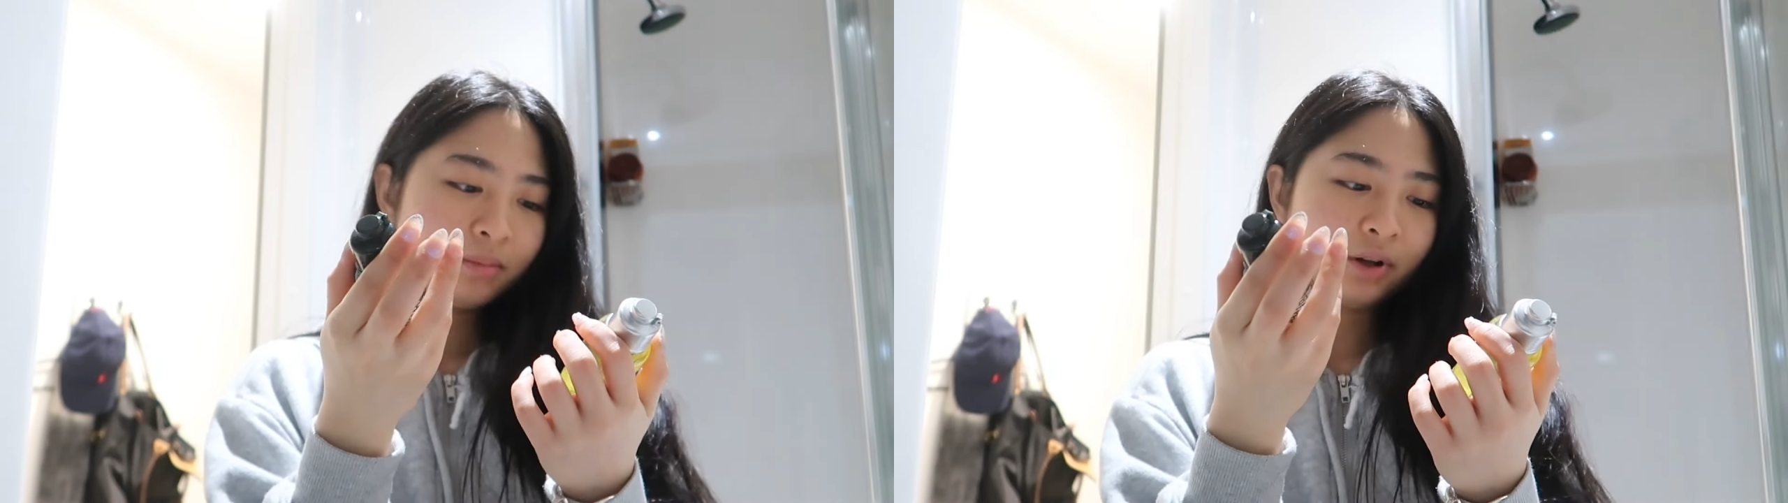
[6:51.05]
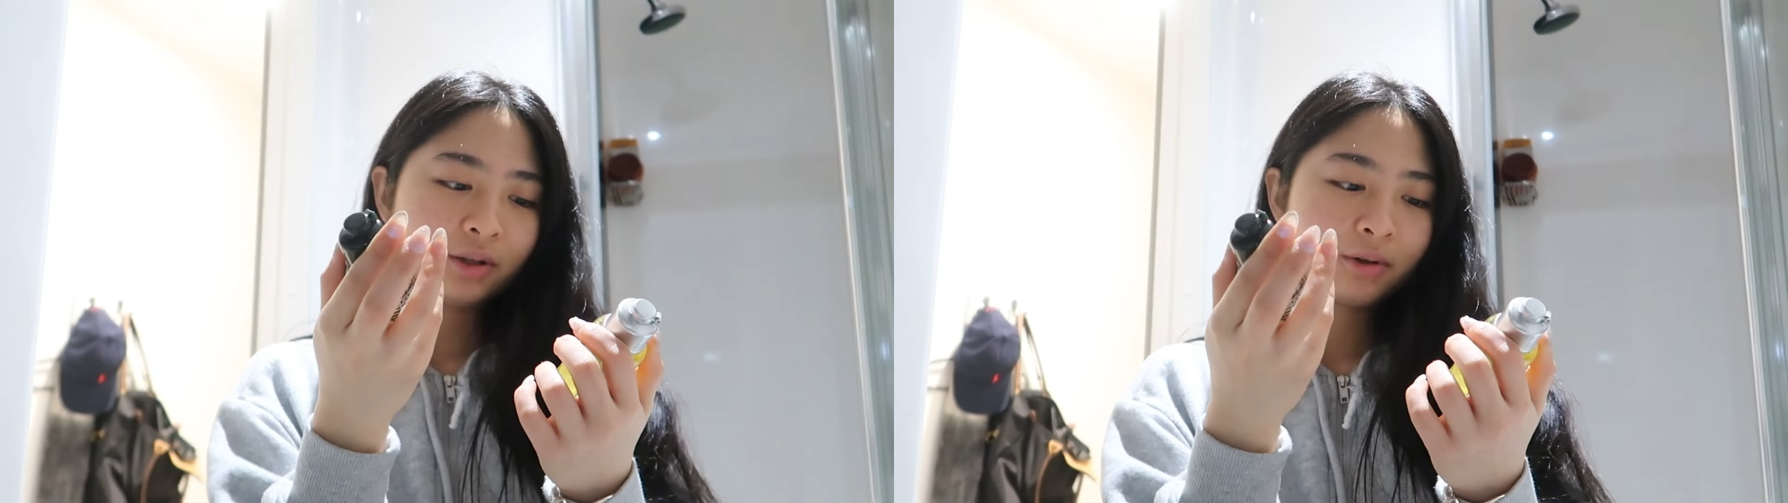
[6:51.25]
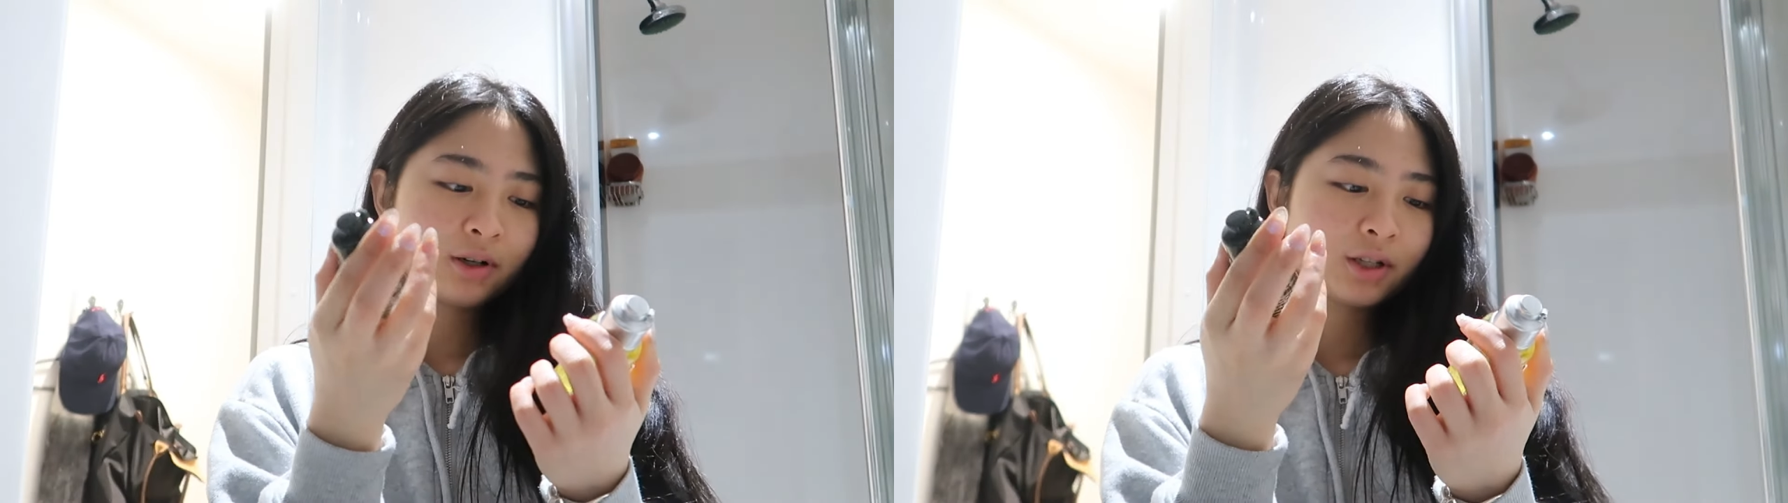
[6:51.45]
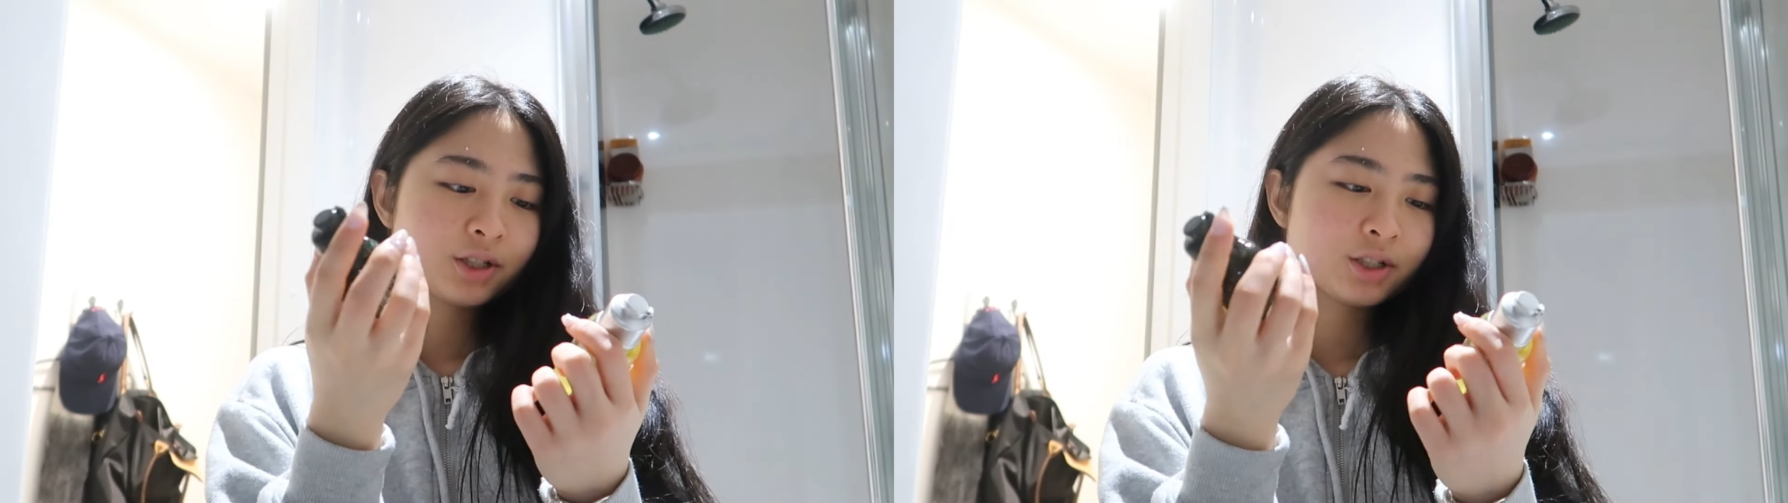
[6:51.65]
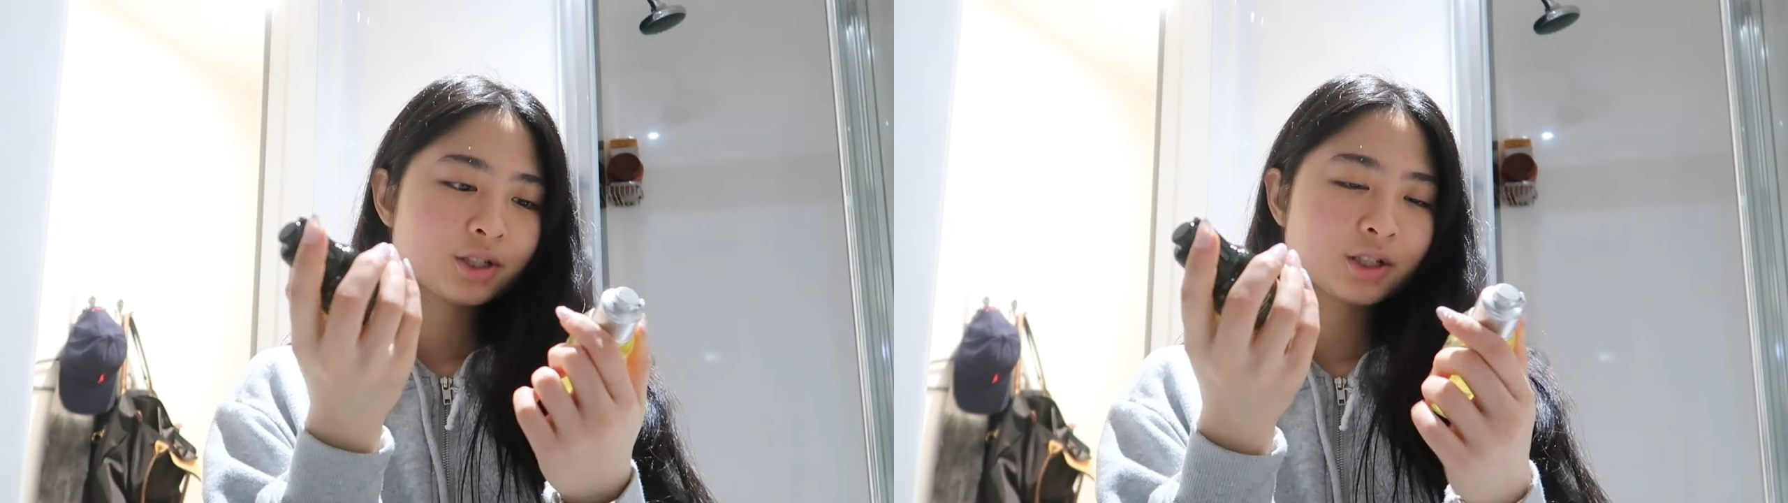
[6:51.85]
body
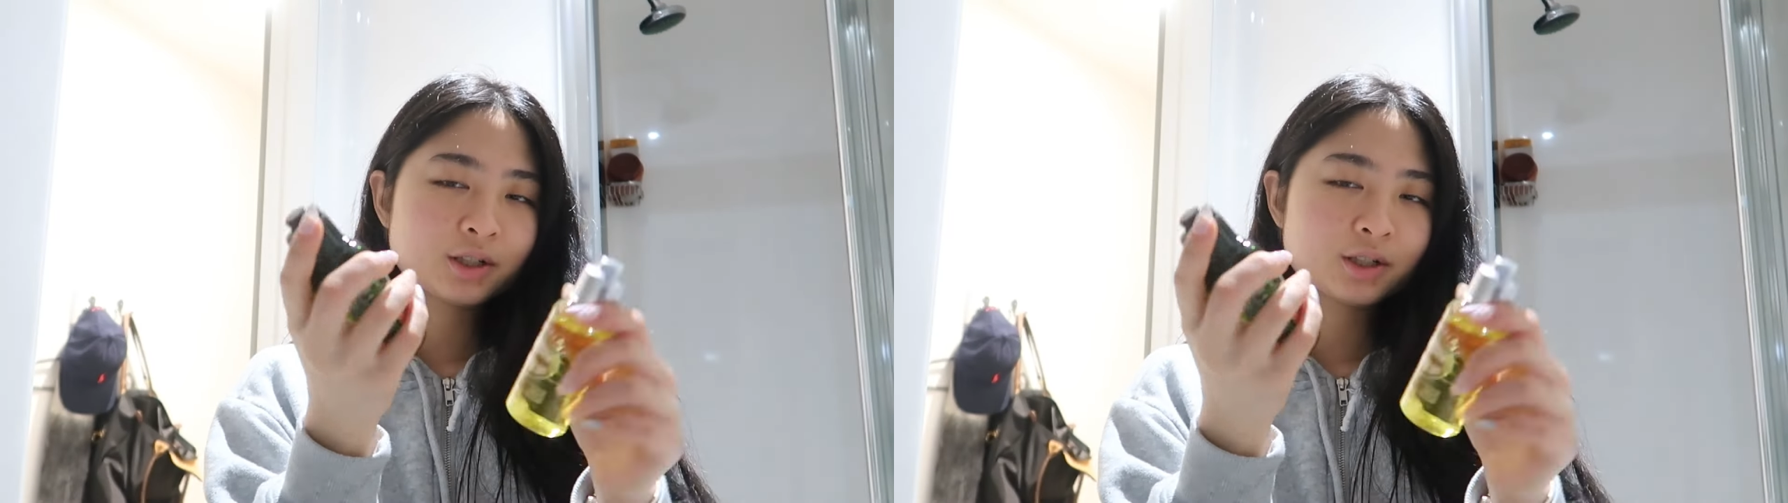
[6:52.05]
wash.